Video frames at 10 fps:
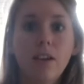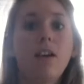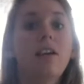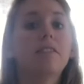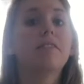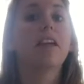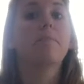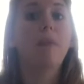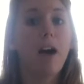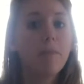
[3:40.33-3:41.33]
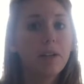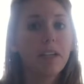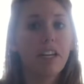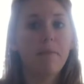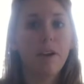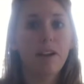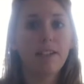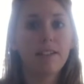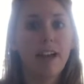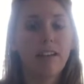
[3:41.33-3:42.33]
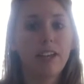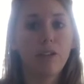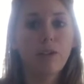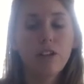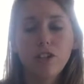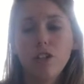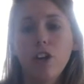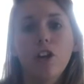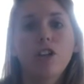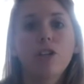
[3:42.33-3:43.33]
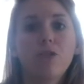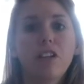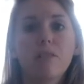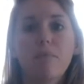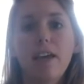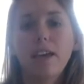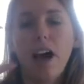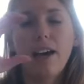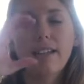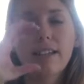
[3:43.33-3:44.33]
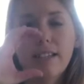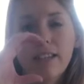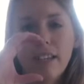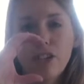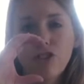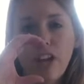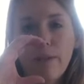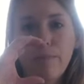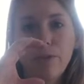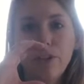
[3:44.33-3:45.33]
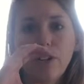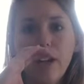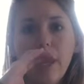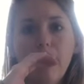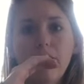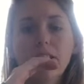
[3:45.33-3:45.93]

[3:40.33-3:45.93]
To say pumpkin in American Sign Language, you need to make a C shape with your hand,